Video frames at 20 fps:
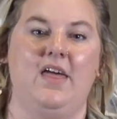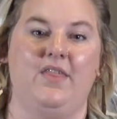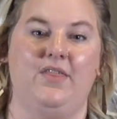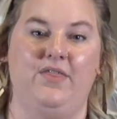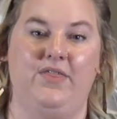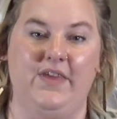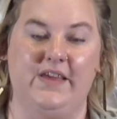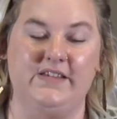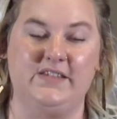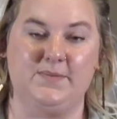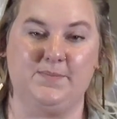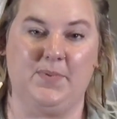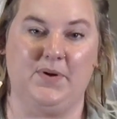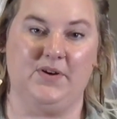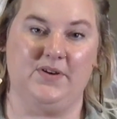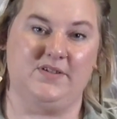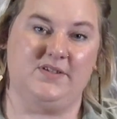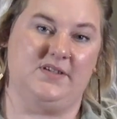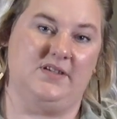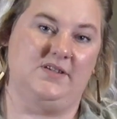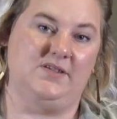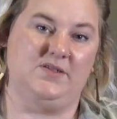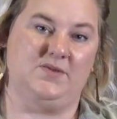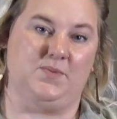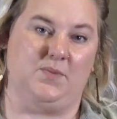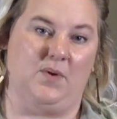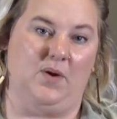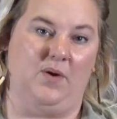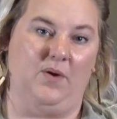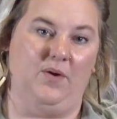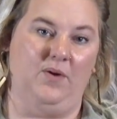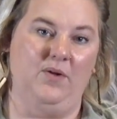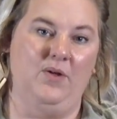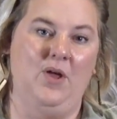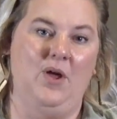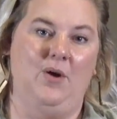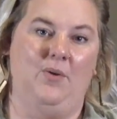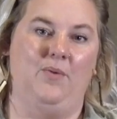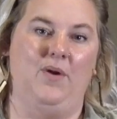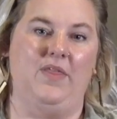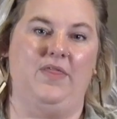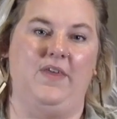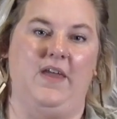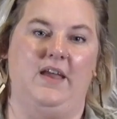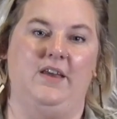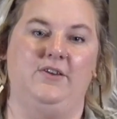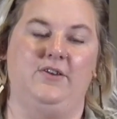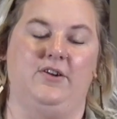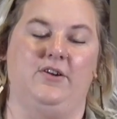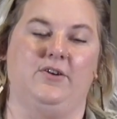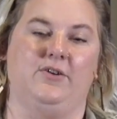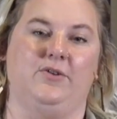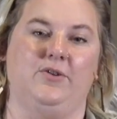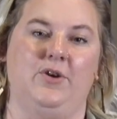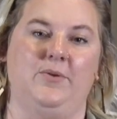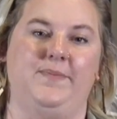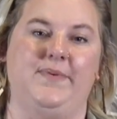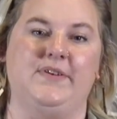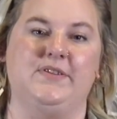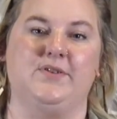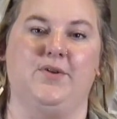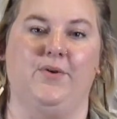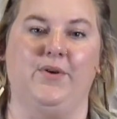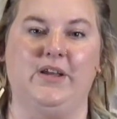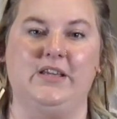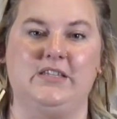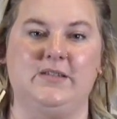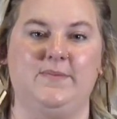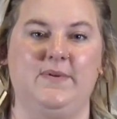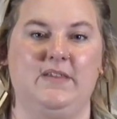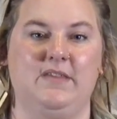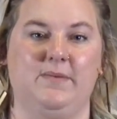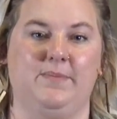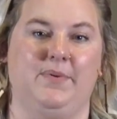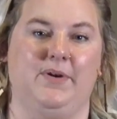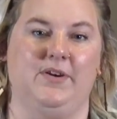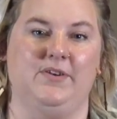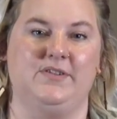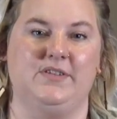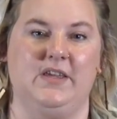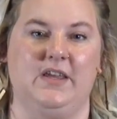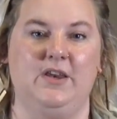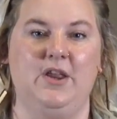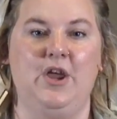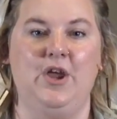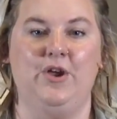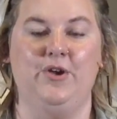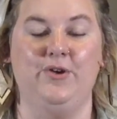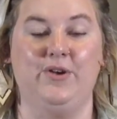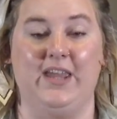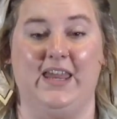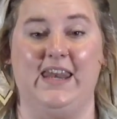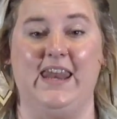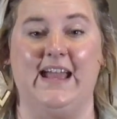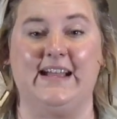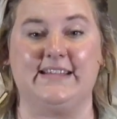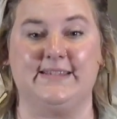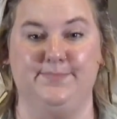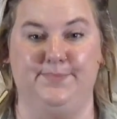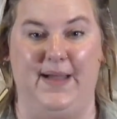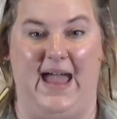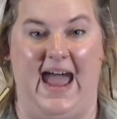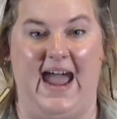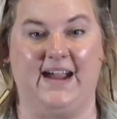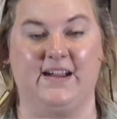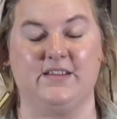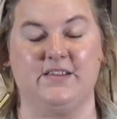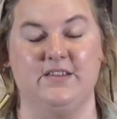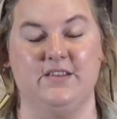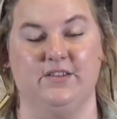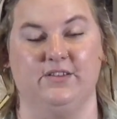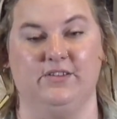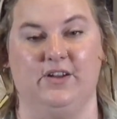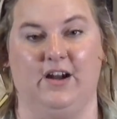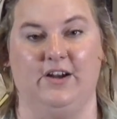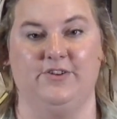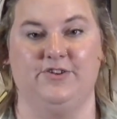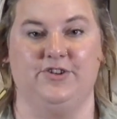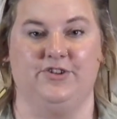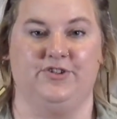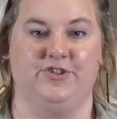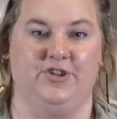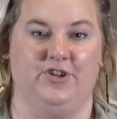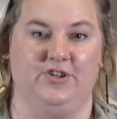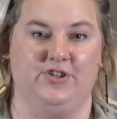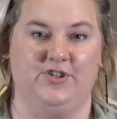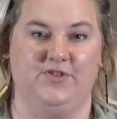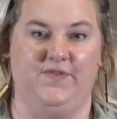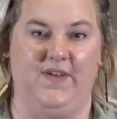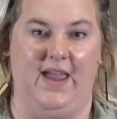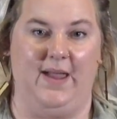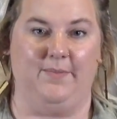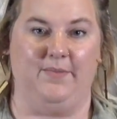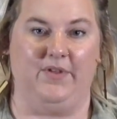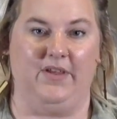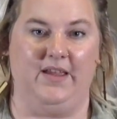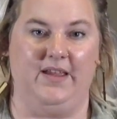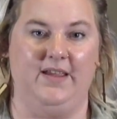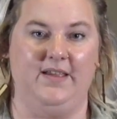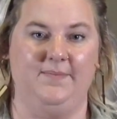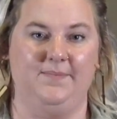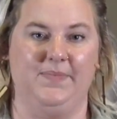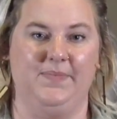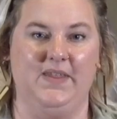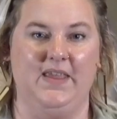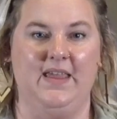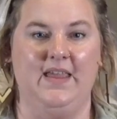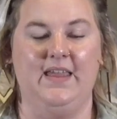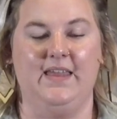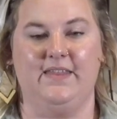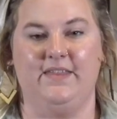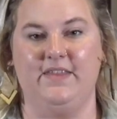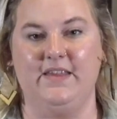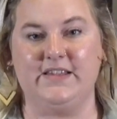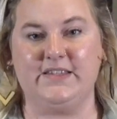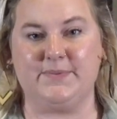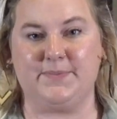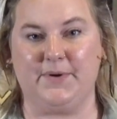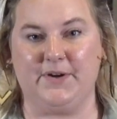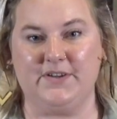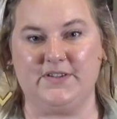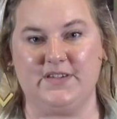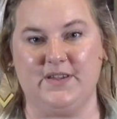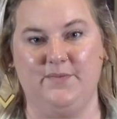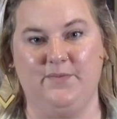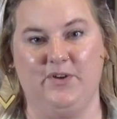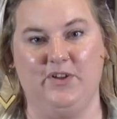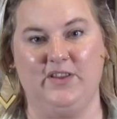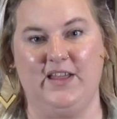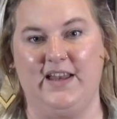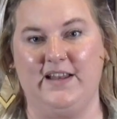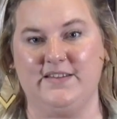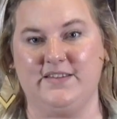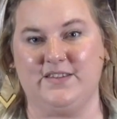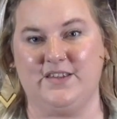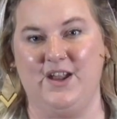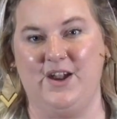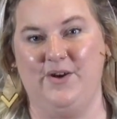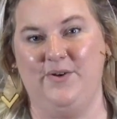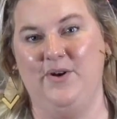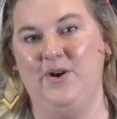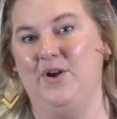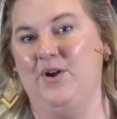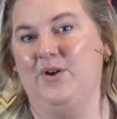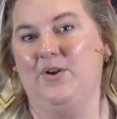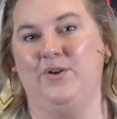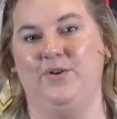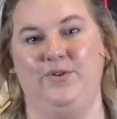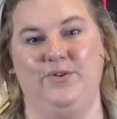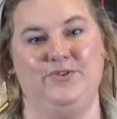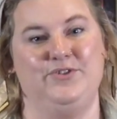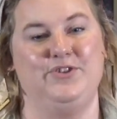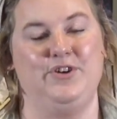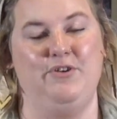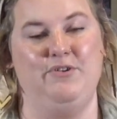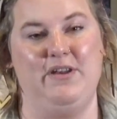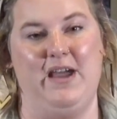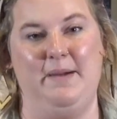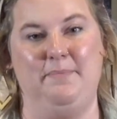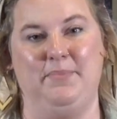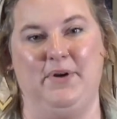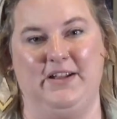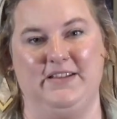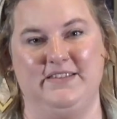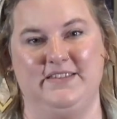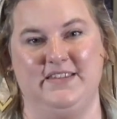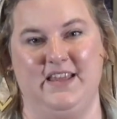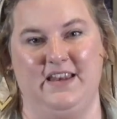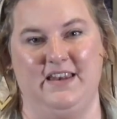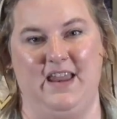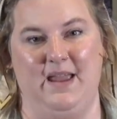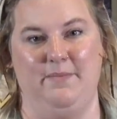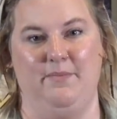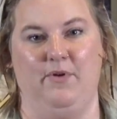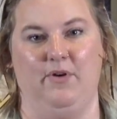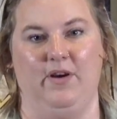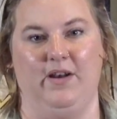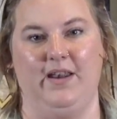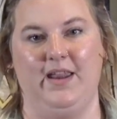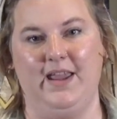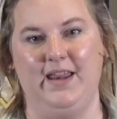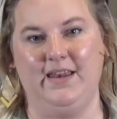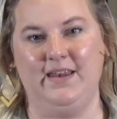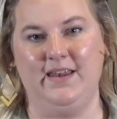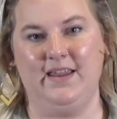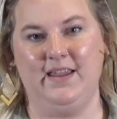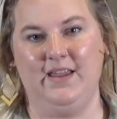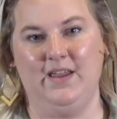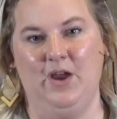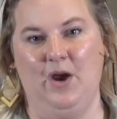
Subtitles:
This person's role within your group is going to be the person who connects back to the larger church family. This person will let us know who showed up on Sunday morning.